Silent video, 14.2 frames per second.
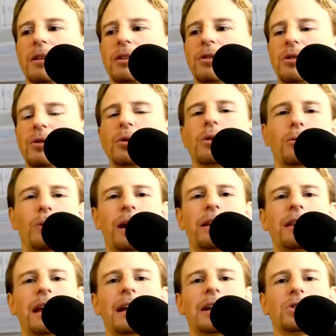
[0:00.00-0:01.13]
do the right
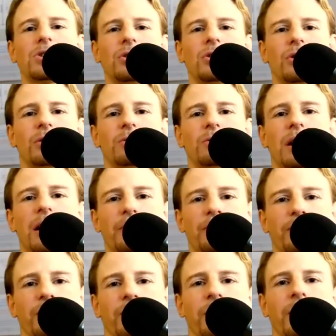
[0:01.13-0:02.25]
things to
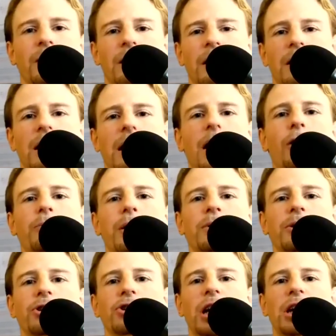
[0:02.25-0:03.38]
um, uh, allow people
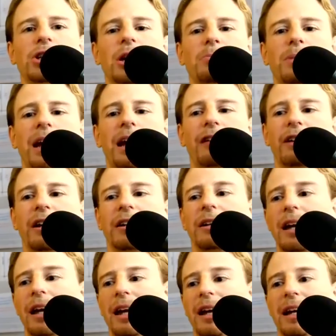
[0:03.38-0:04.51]
to change that behavior.
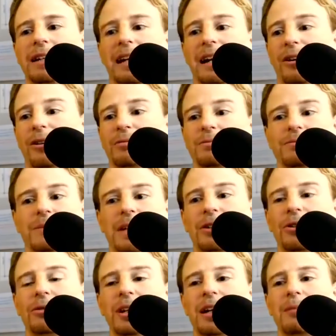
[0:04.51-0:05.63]
And now, you
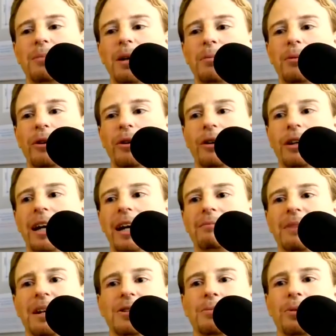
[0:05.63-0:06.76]
know, getting people on, hey,
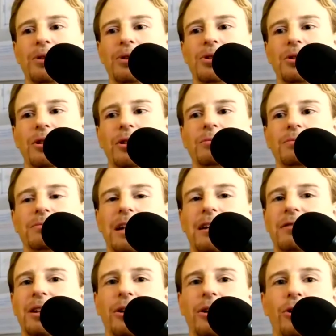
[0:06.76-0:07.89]
as opposed to
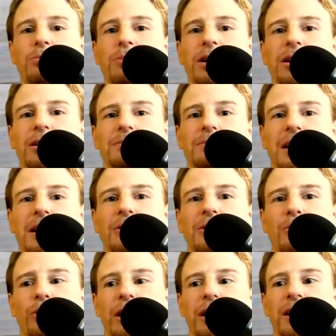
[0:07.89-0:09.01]
having your oatmeal in the
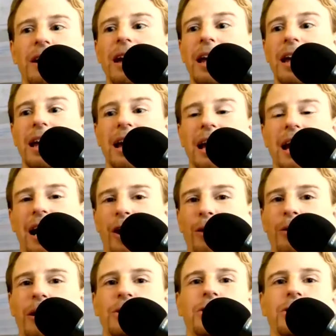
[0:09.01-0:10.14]
morning, how
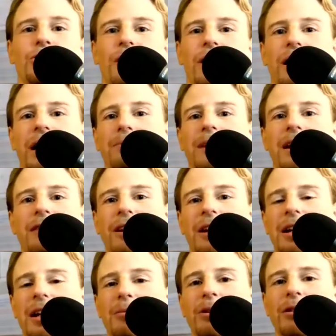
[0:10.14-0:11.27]
about you try having a
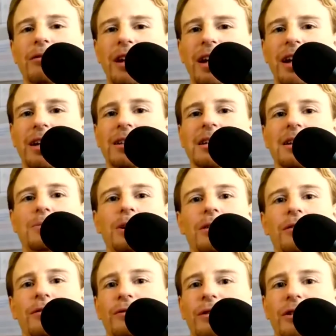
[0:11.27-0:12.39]
couple of eggs and a bit
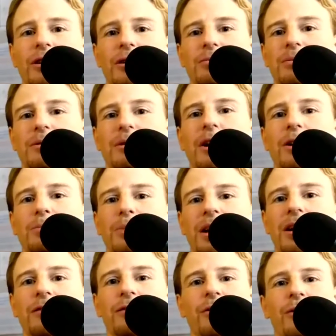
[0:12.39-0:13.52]
of uh, ground
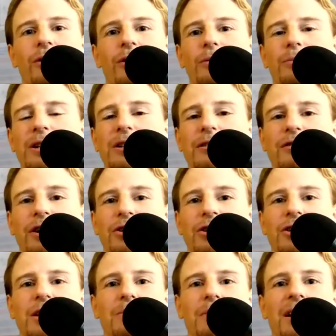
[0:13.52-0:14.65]
beef or a piece of fish or
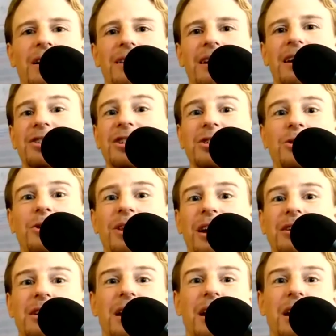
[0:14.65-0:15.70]
something like that, and just do that